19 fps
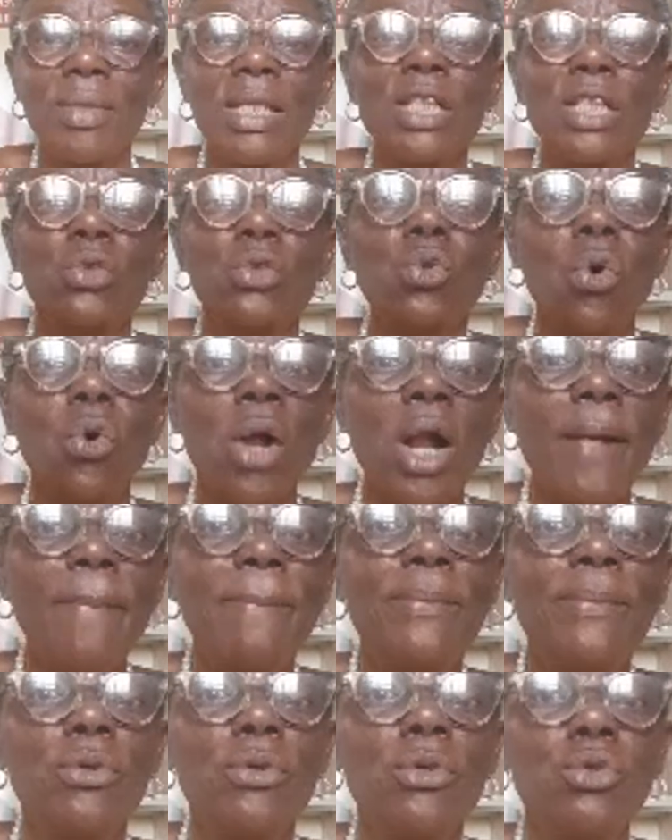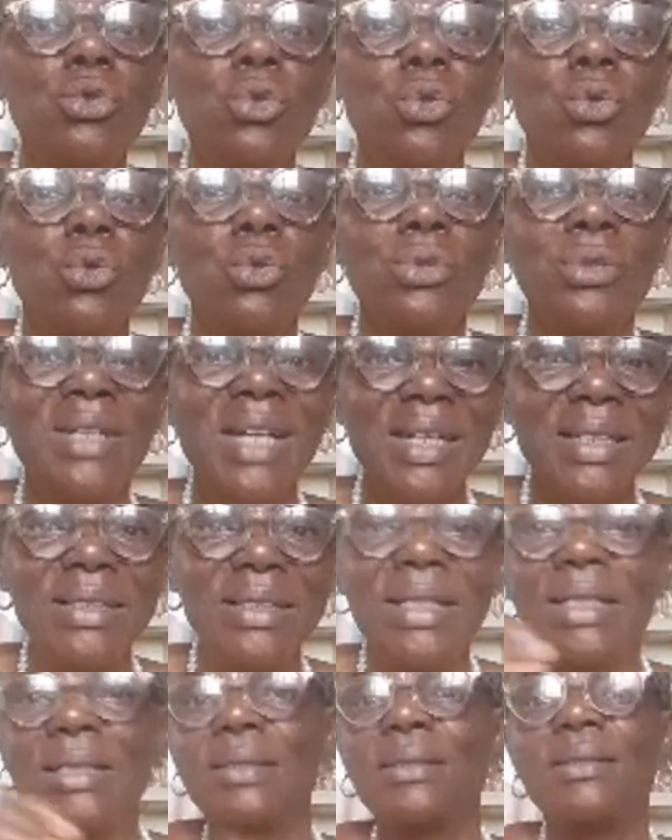to help you to
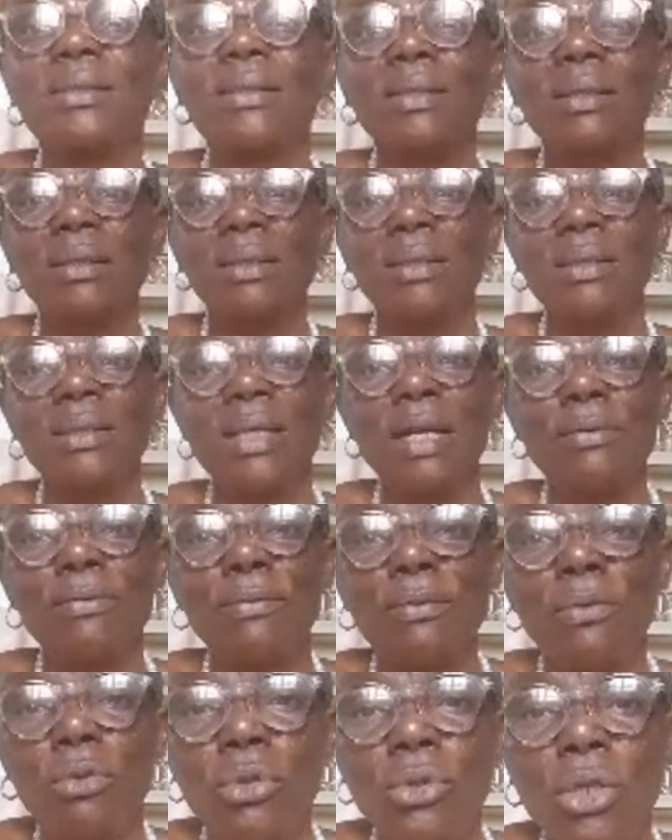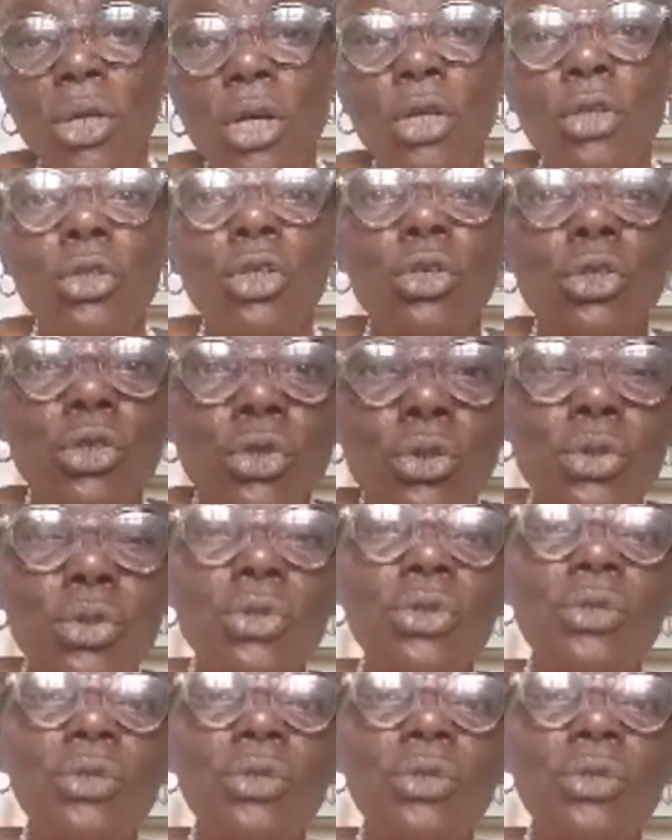digest that food, to reduce